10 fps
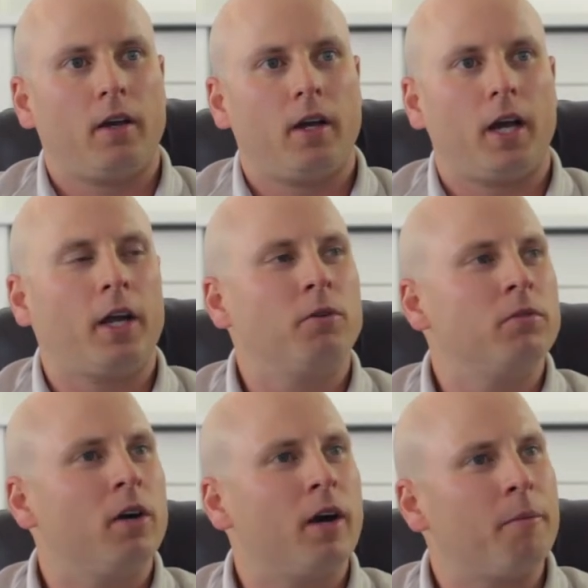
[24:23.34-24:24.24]
I
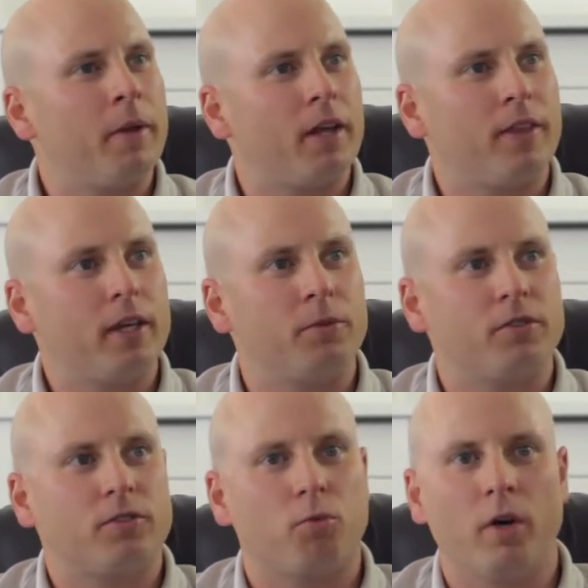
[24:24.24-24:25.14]
don't know how many. I think it
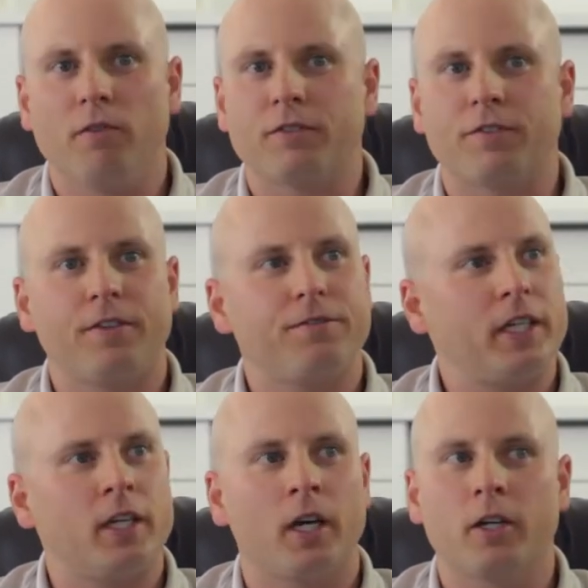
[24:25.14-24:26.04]
was 12 to
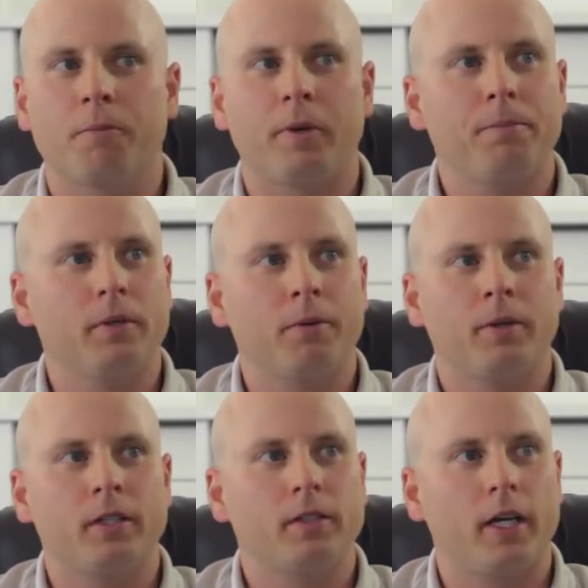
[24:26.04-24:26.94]
1500 people. I
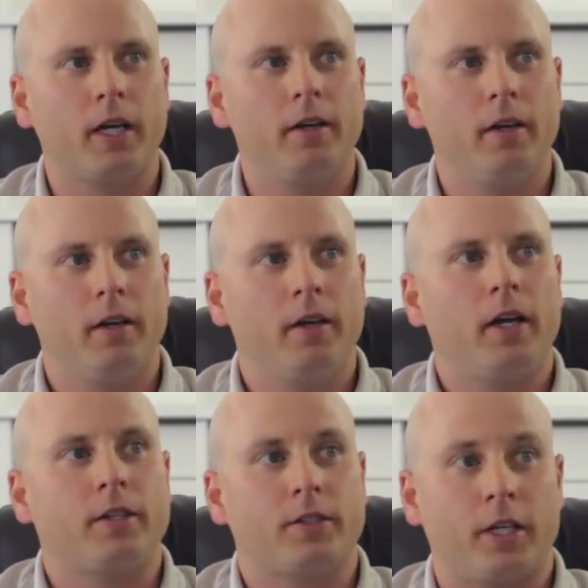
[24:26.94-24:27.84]
want to say
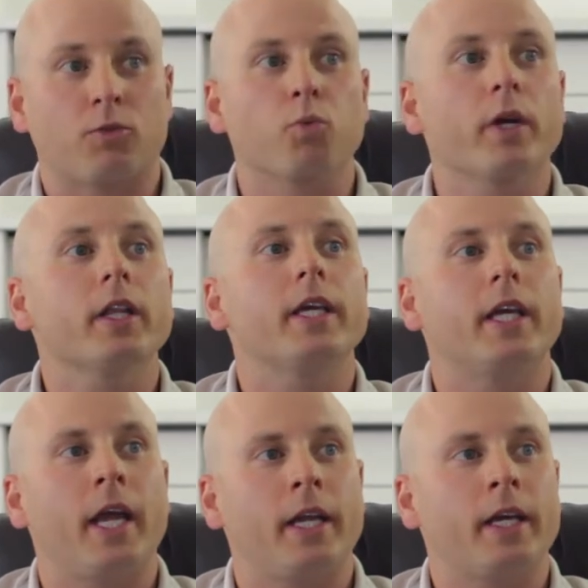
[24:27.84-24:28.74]
it's, it's really
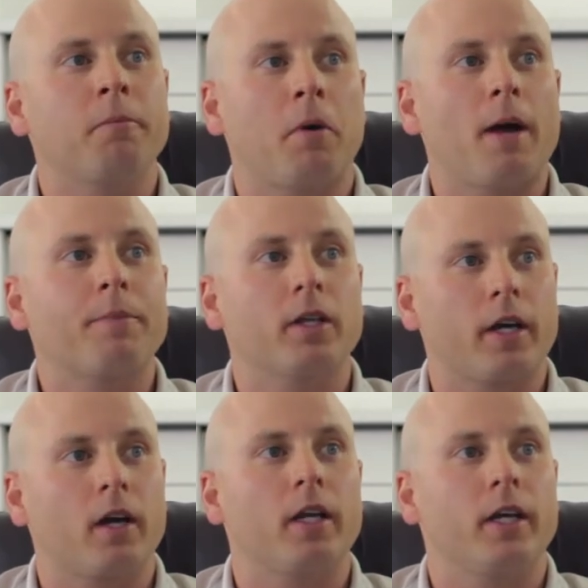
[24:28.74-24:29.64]
gaining in
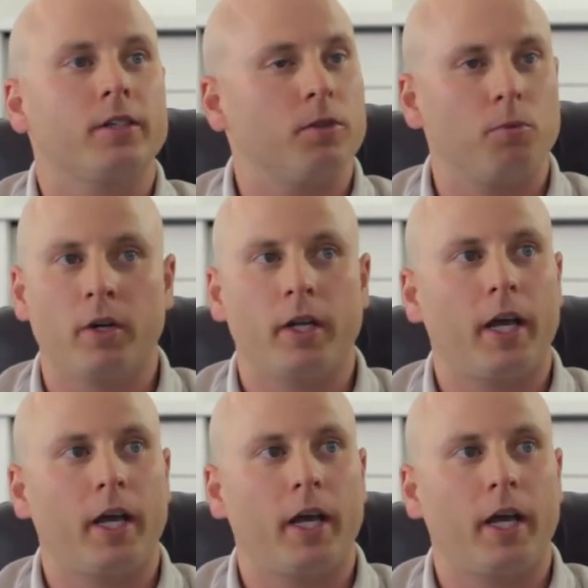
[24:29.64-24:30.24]
popularity. It's a one